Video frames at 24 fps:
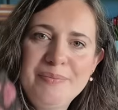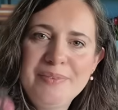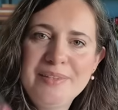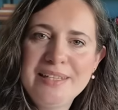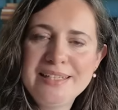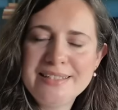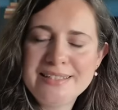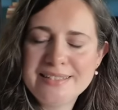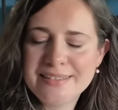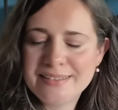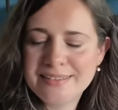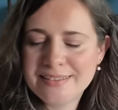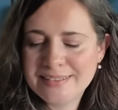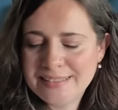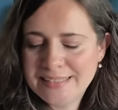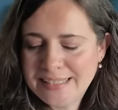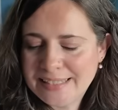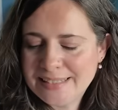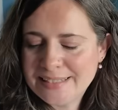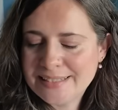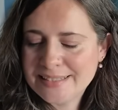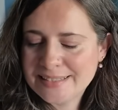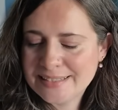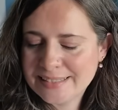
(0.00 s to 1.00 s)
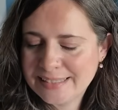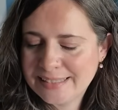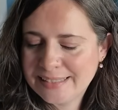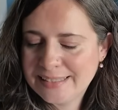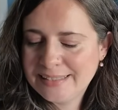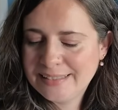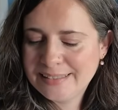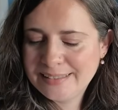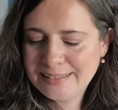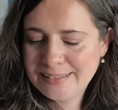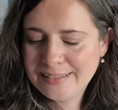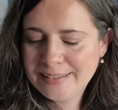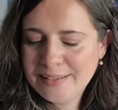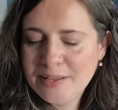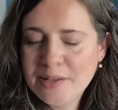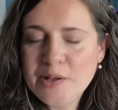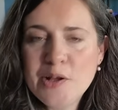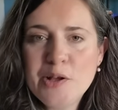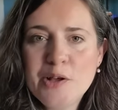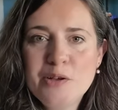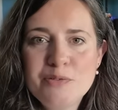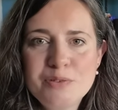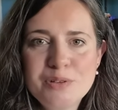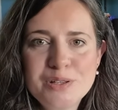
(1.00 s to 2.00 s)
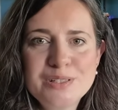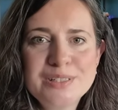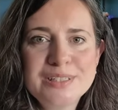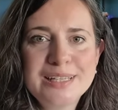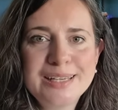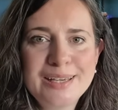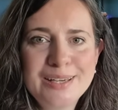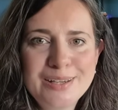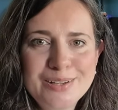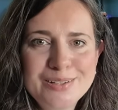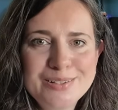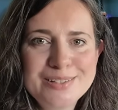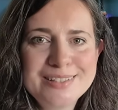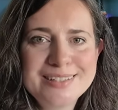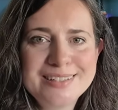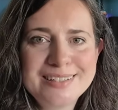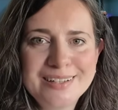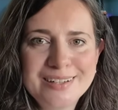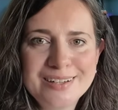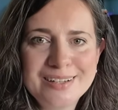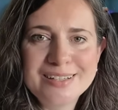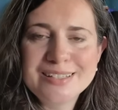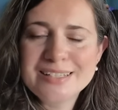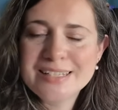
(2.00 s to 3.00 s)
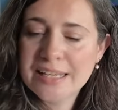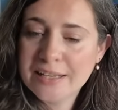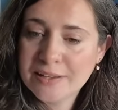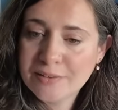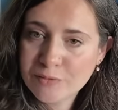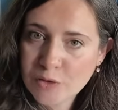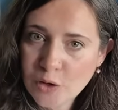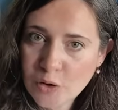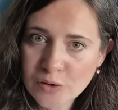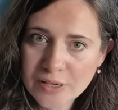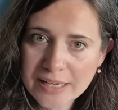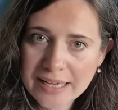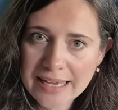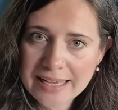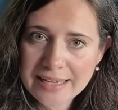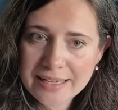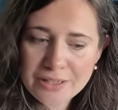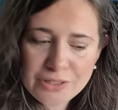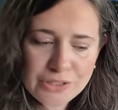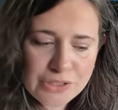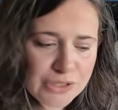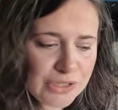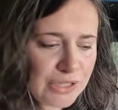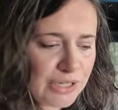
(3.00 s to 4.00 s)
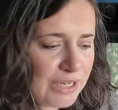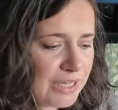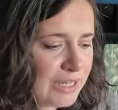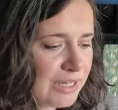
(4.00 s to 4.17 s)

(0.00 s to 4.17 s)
It's feels like a good start, and I've got gauge.